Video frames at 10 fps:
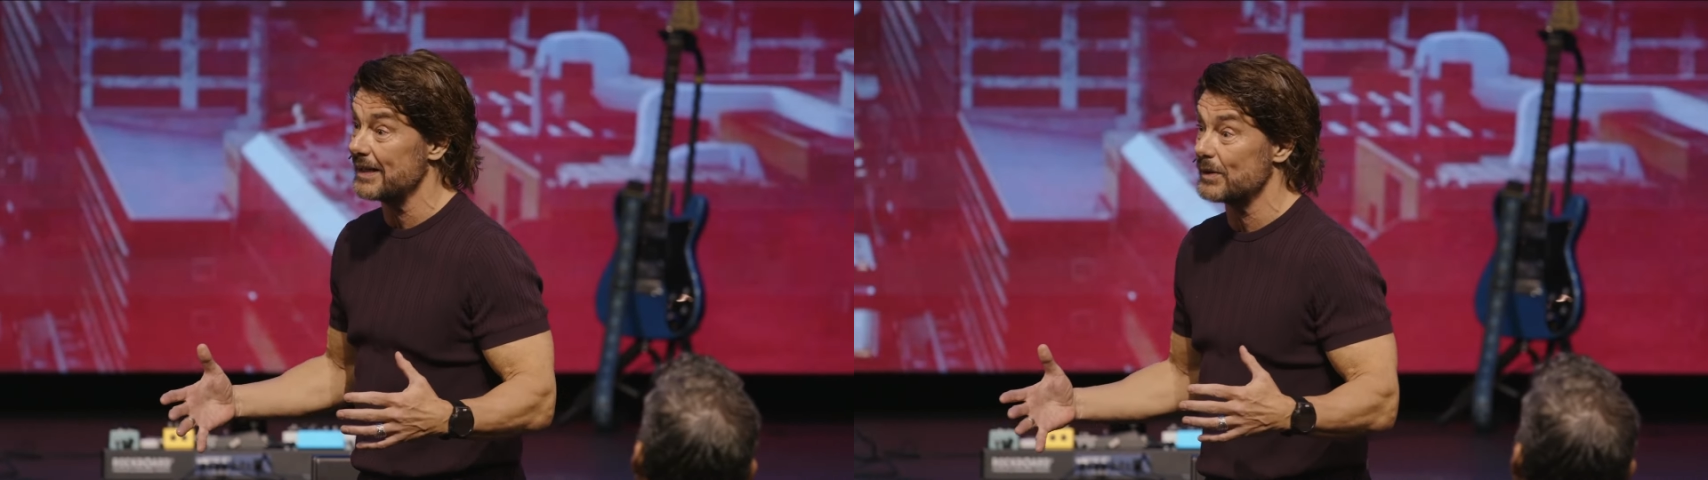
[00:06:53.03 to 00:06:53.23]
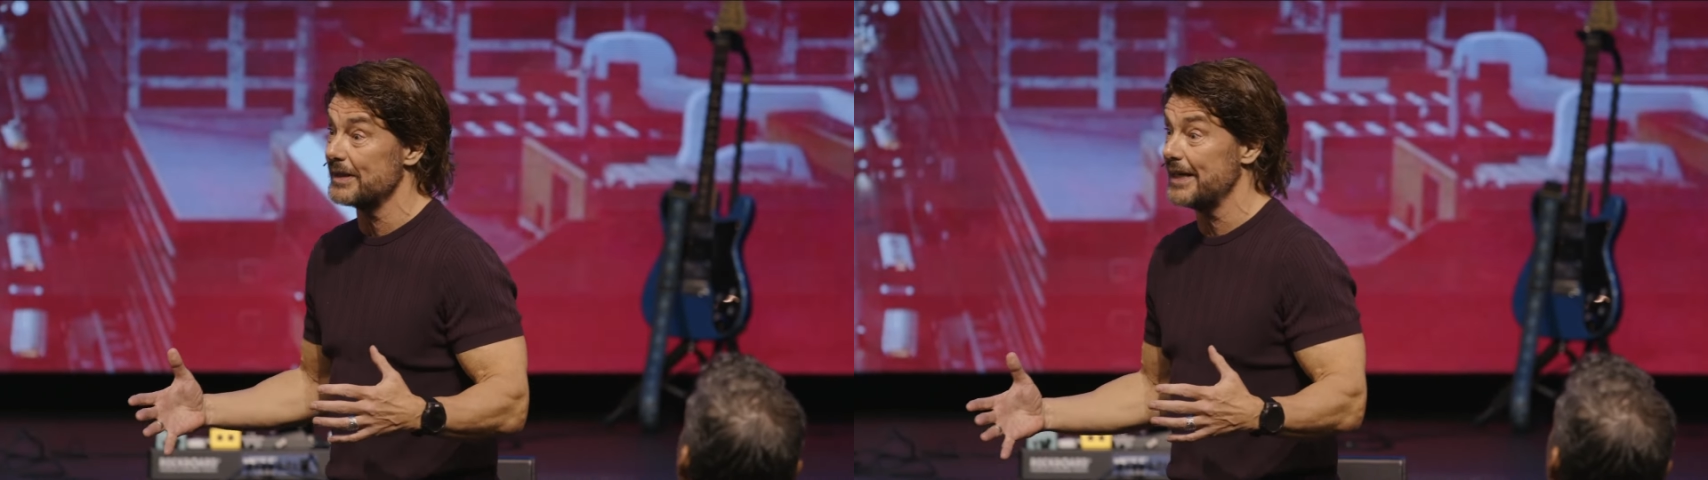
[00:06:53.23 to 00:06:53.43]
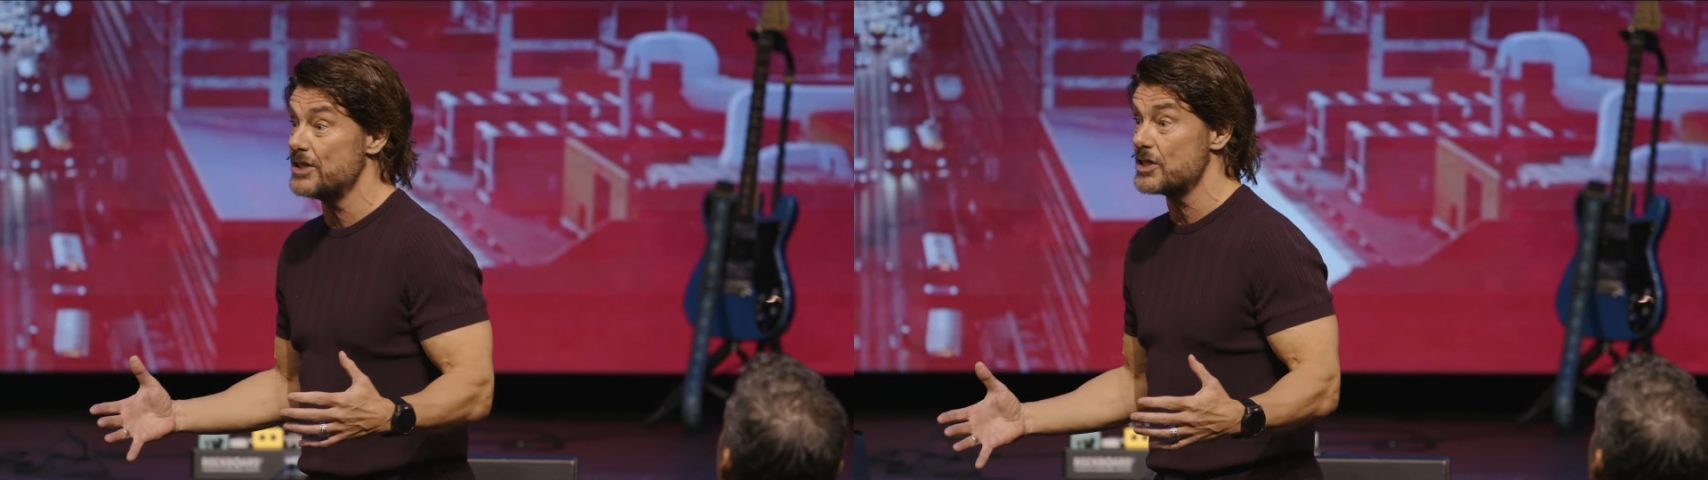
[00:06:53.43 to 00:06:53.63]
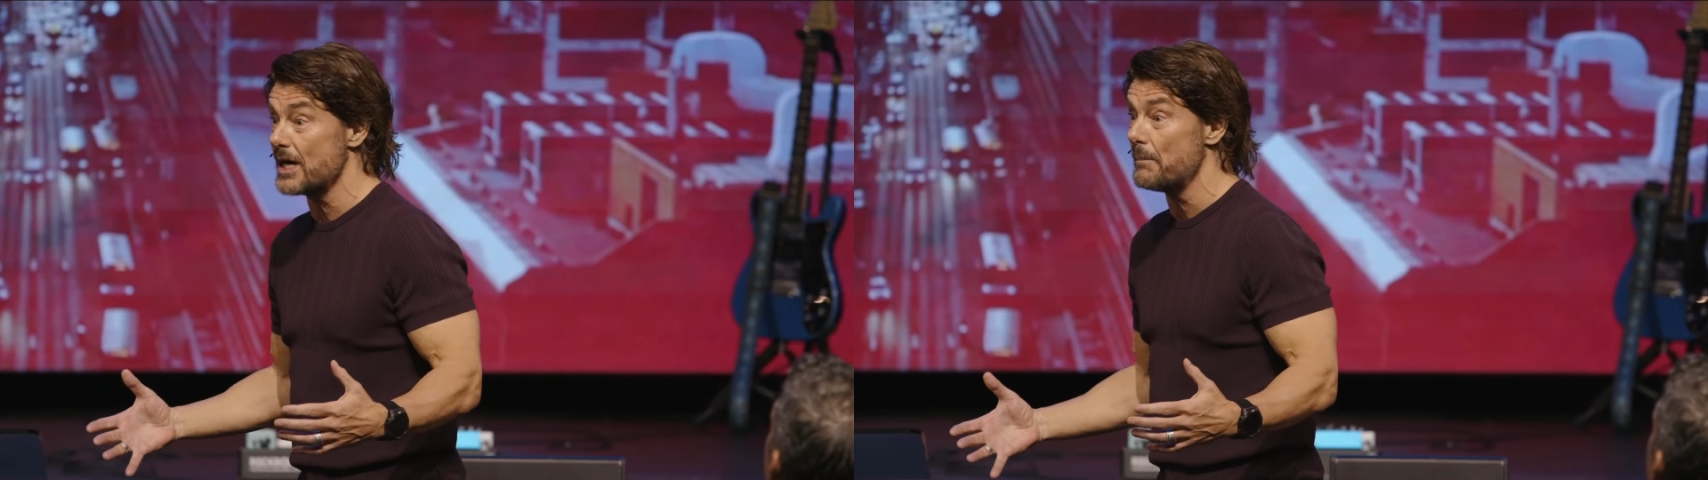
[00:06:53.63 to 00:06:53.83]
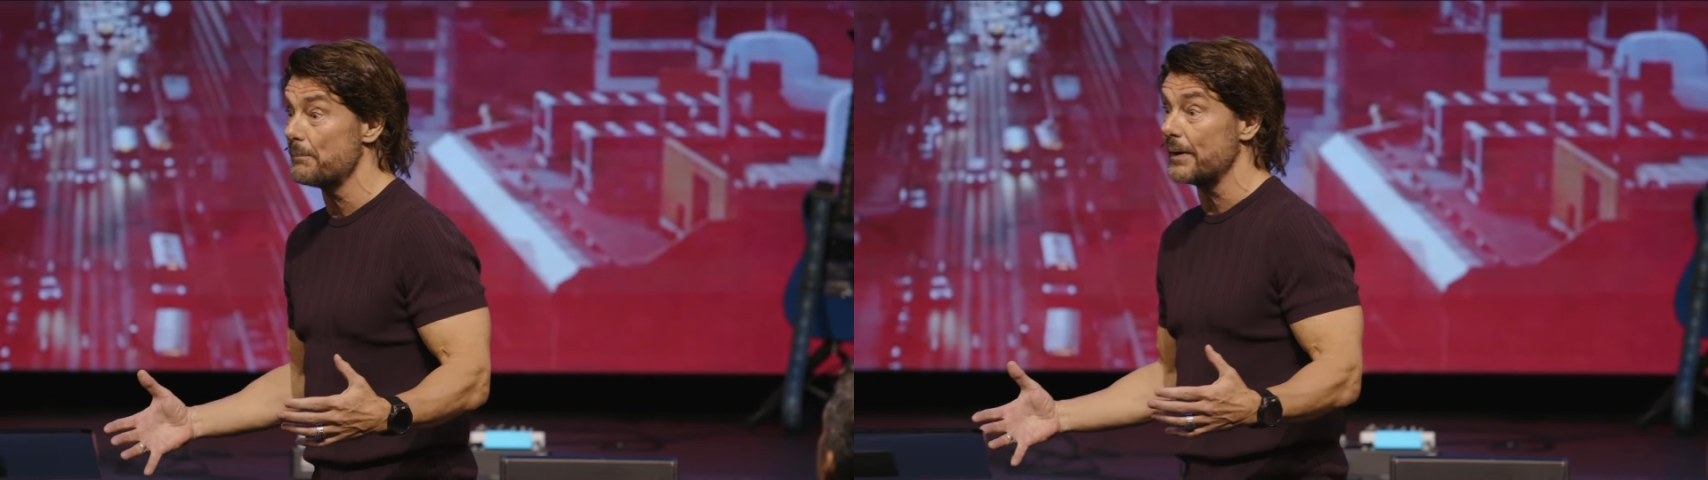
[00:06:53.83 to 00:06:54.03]
doesn't need your
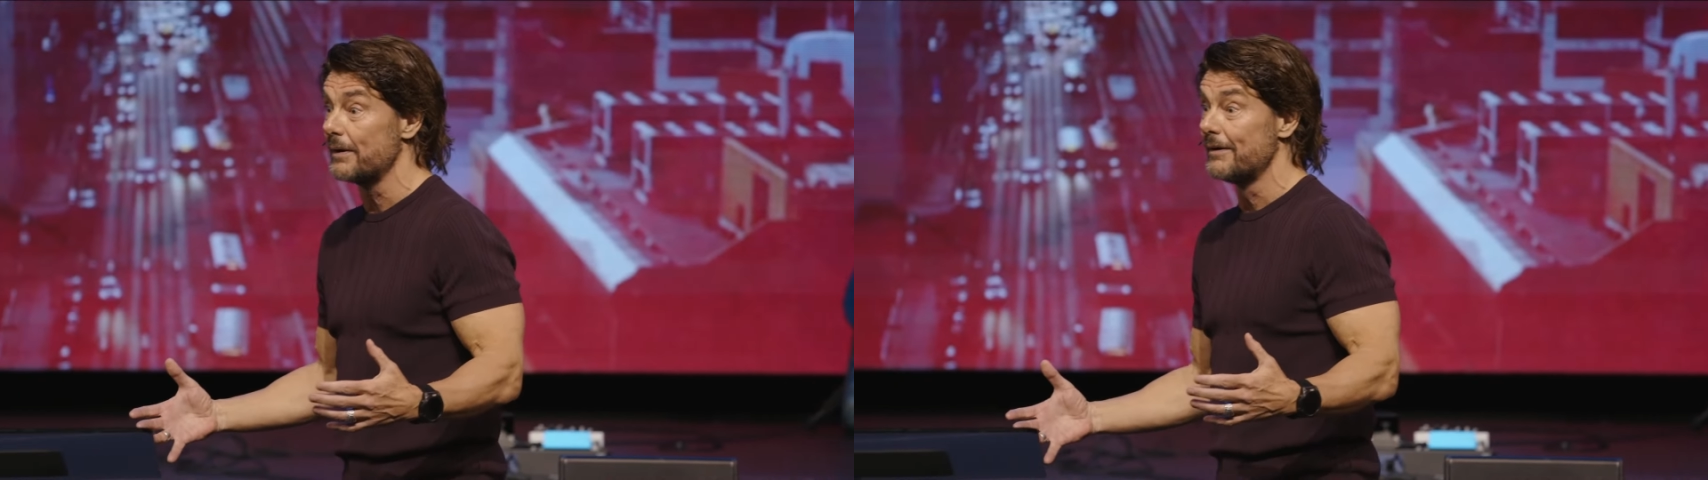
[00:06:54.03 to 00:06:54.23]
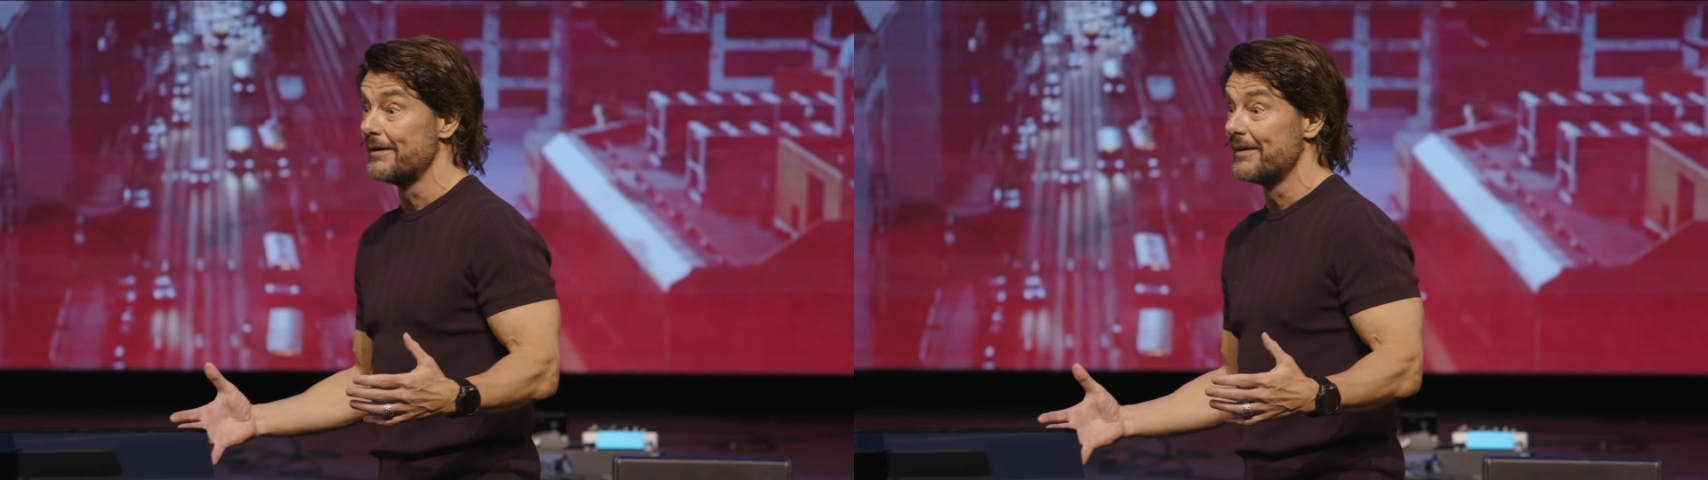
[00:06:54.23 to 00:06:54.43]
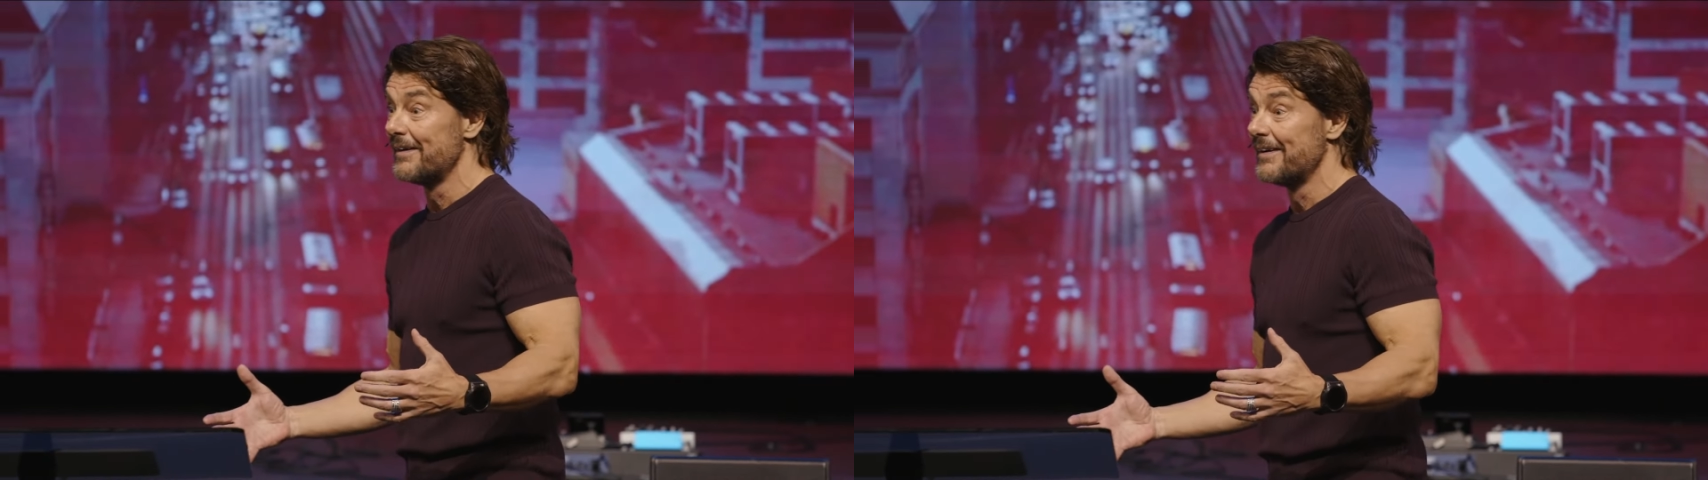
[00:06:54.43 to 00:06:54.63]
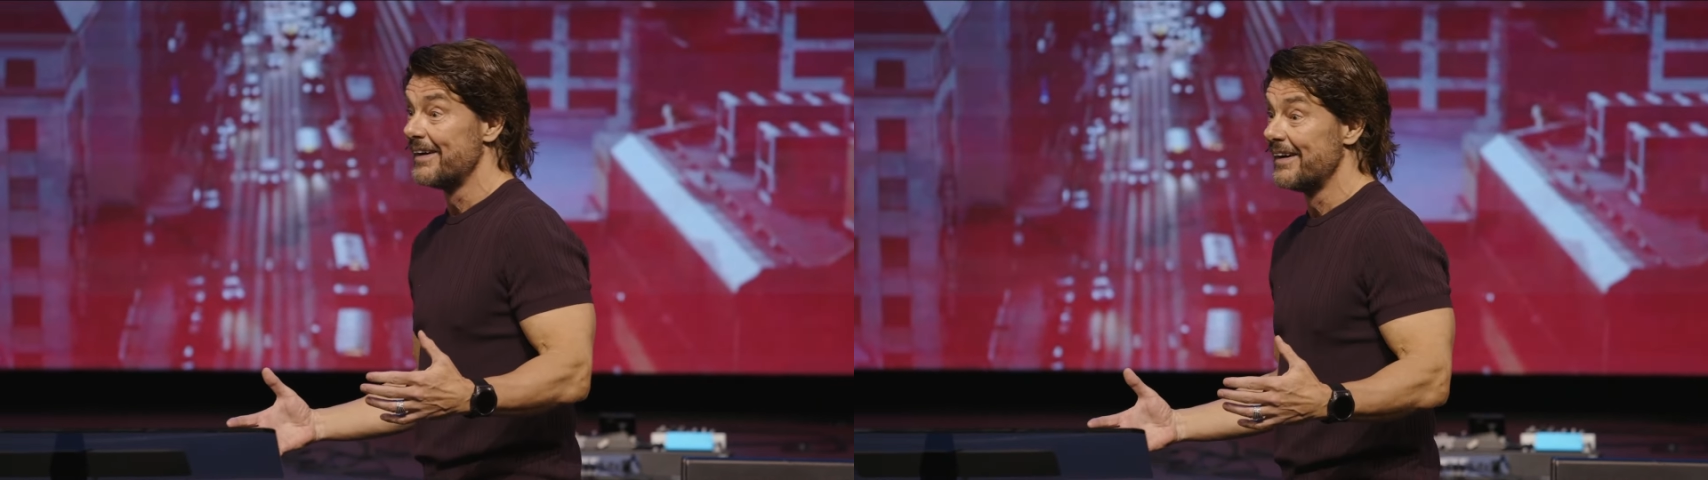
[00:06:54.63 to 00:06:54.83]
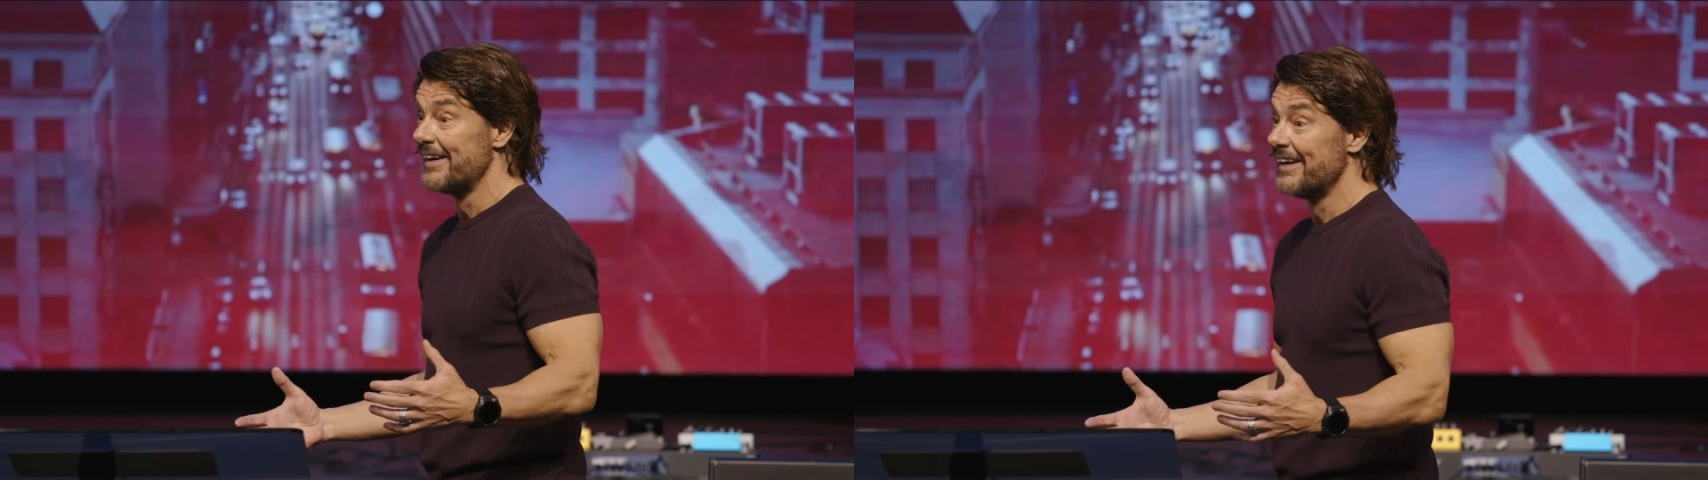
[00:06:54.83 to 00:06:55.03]
jumper.
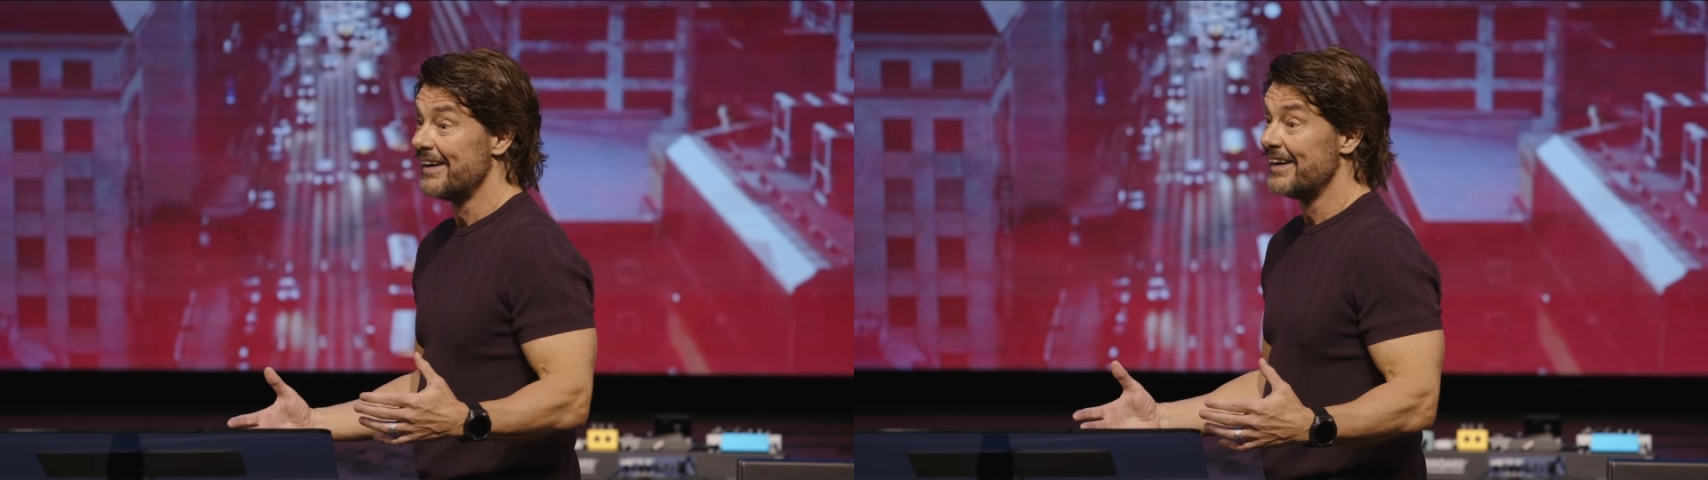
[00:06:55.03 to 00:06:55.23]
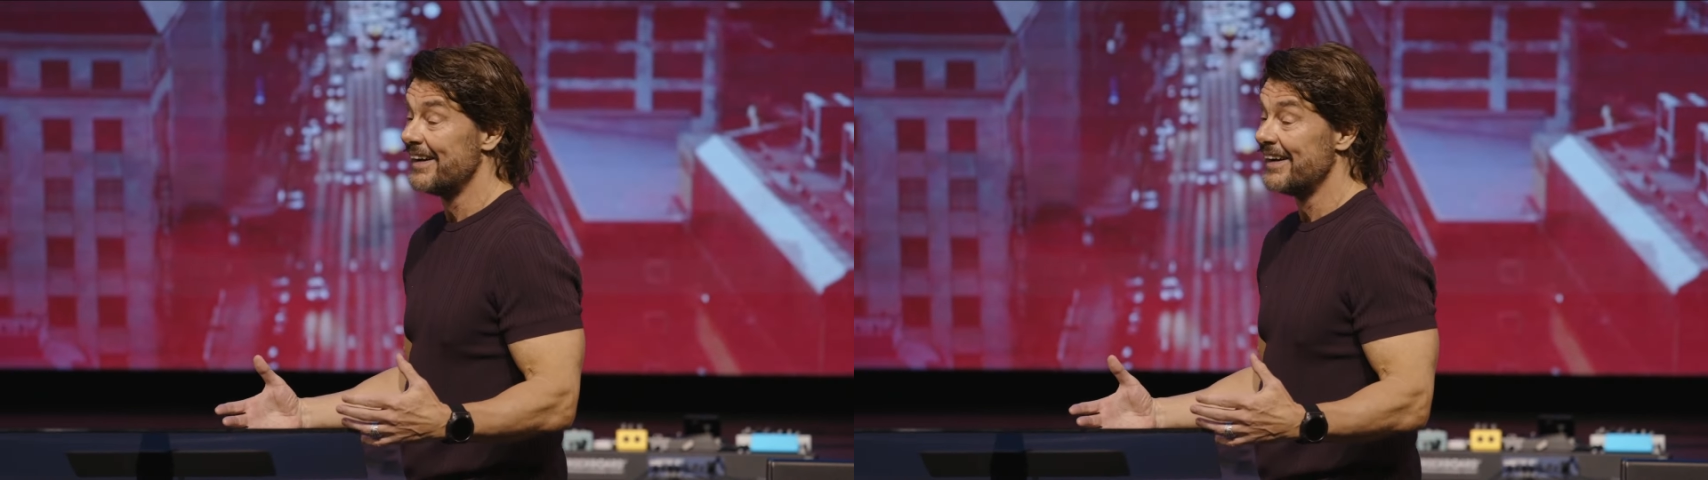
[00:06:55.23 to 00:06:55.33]
Yeah.